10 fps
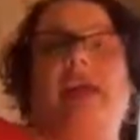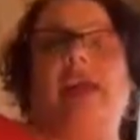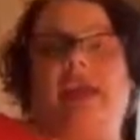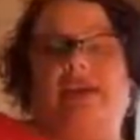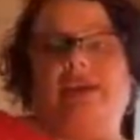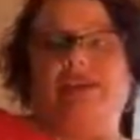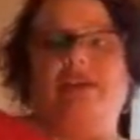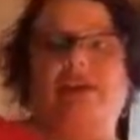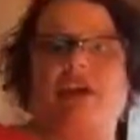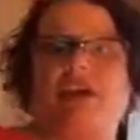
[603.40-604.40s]
And
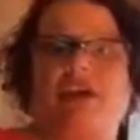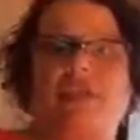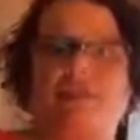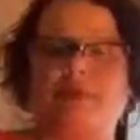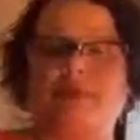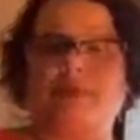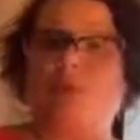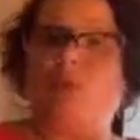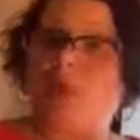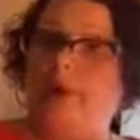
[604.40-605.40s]
there was
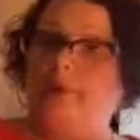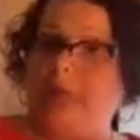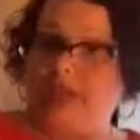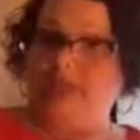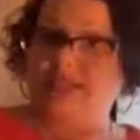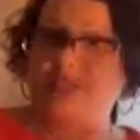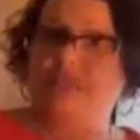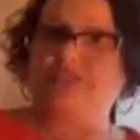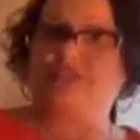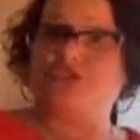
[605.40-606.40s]
one person
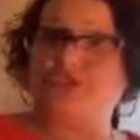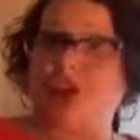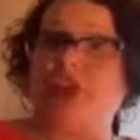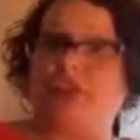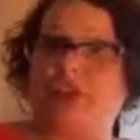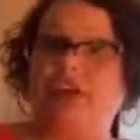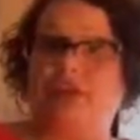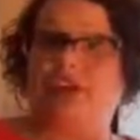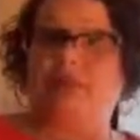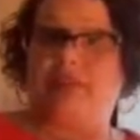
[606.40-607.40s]
that strongly
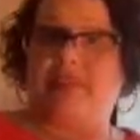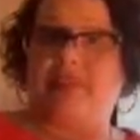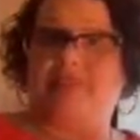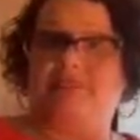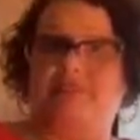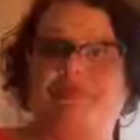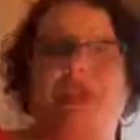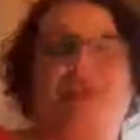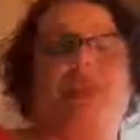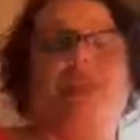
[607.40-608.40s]
agreed with it.
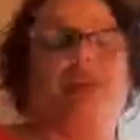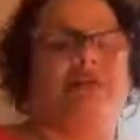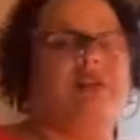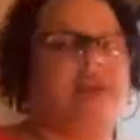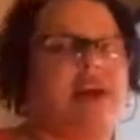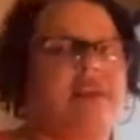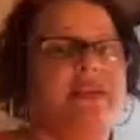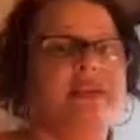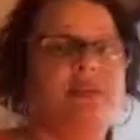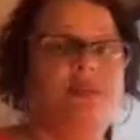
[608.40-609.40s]
There was 10
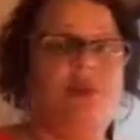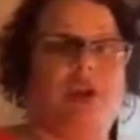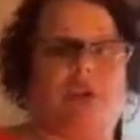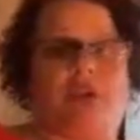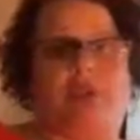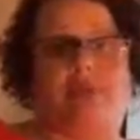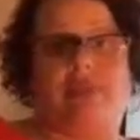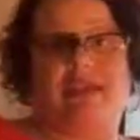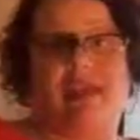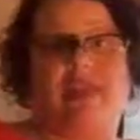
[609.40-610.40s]
that somewhat agreed
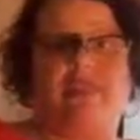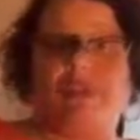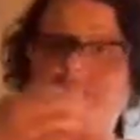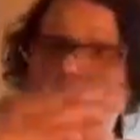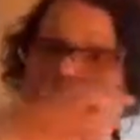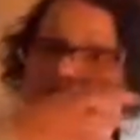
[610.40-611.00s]
with it. And there was